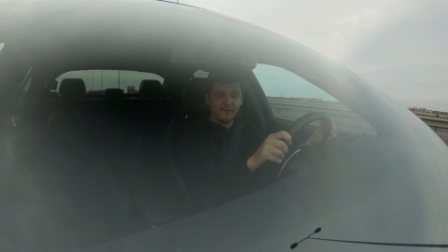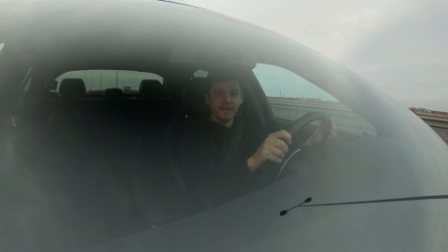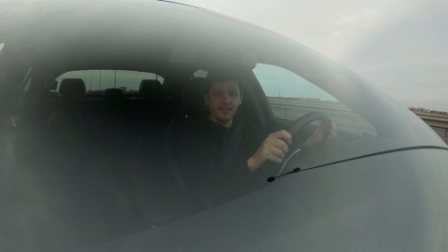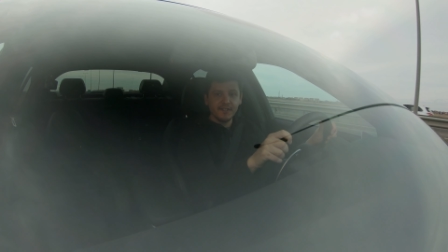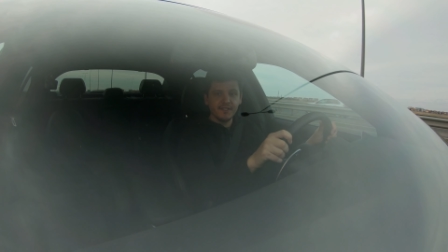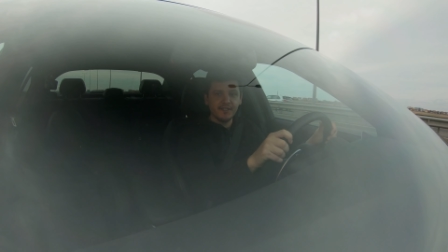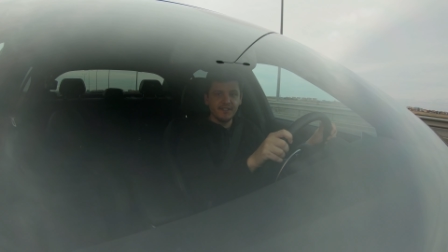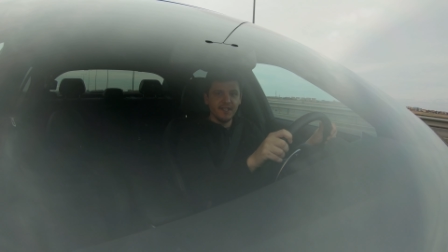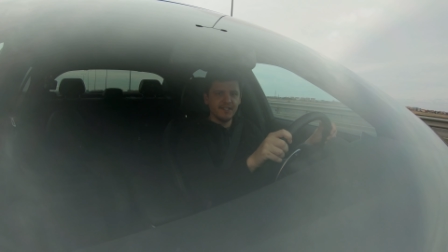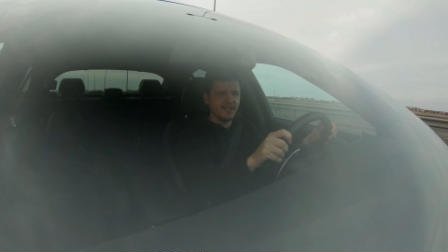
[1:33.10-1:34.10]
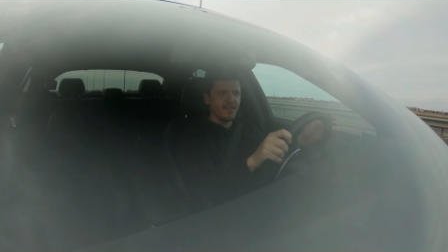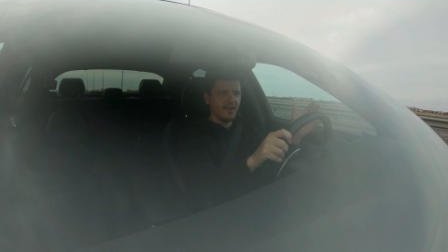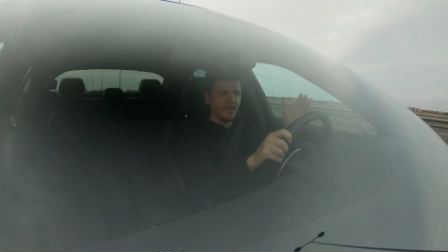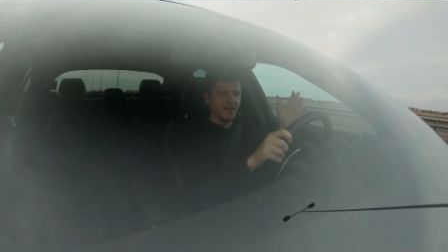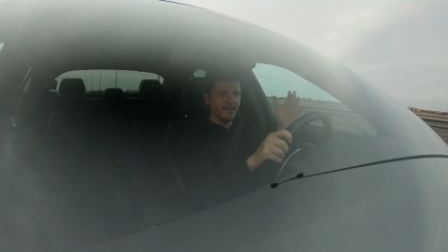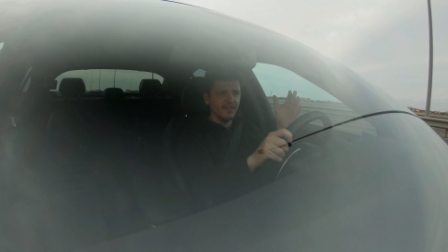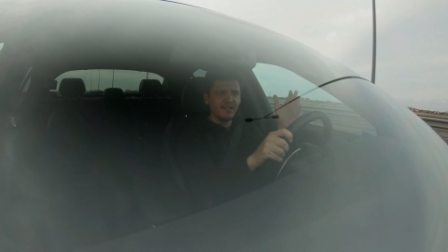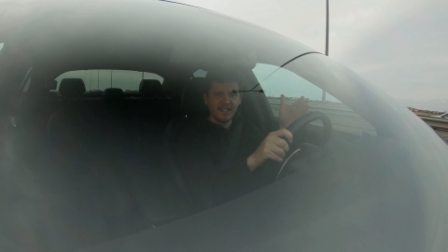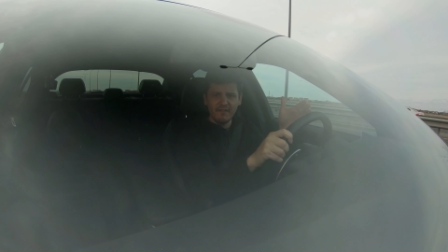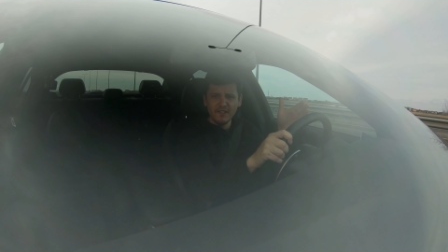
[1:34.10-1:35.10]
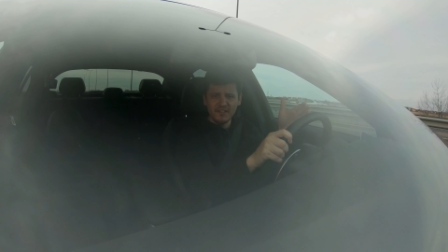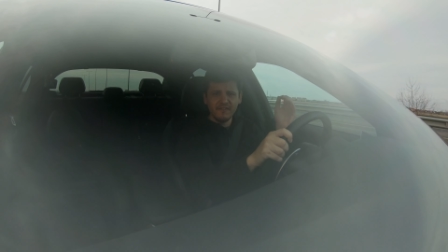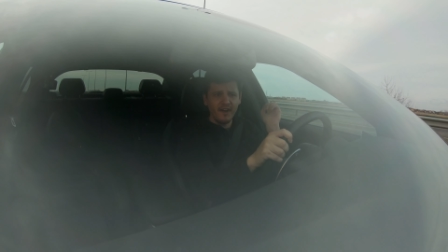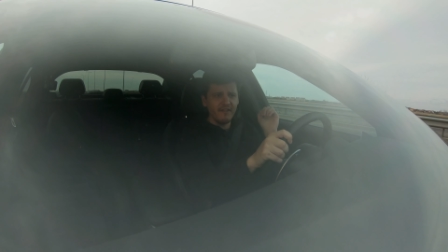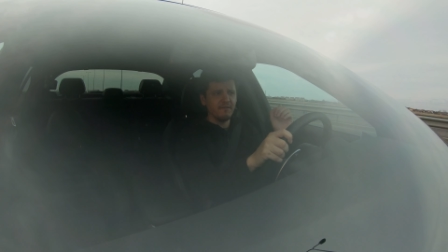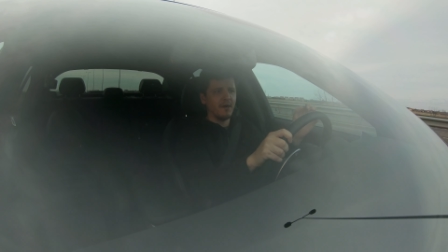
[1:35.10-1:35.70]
first since the seventy-five